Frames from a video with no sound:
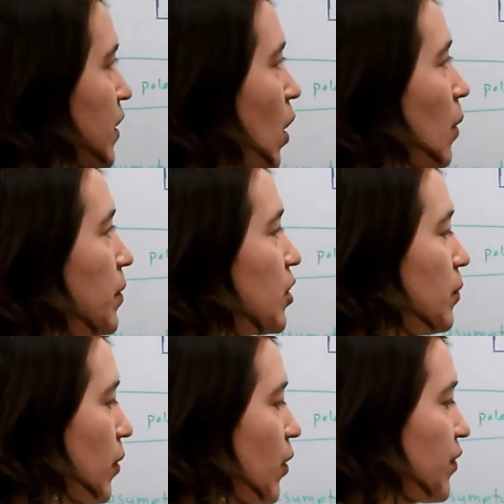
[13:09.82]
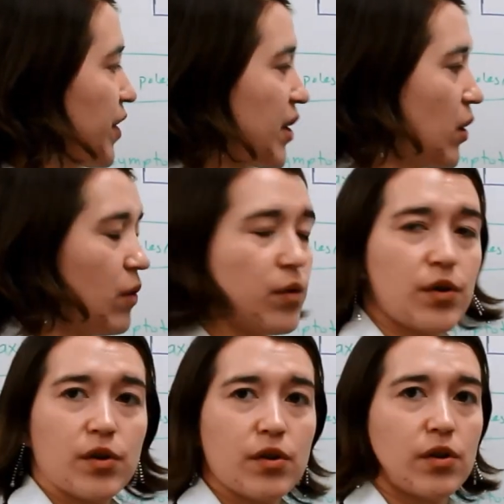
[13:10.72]
open loop poles and go
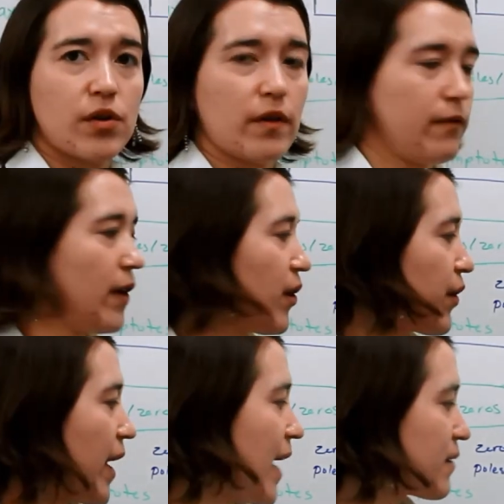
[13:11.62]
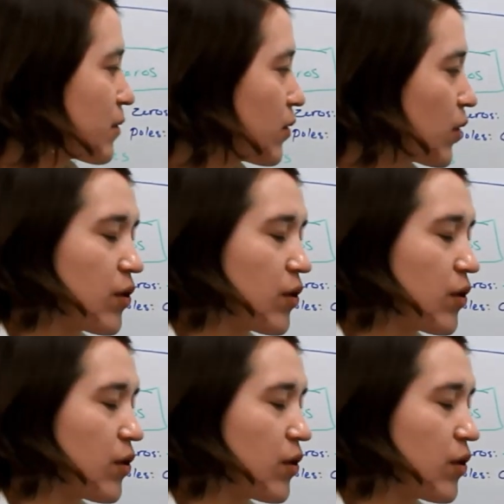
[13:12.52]
follow that asymptote,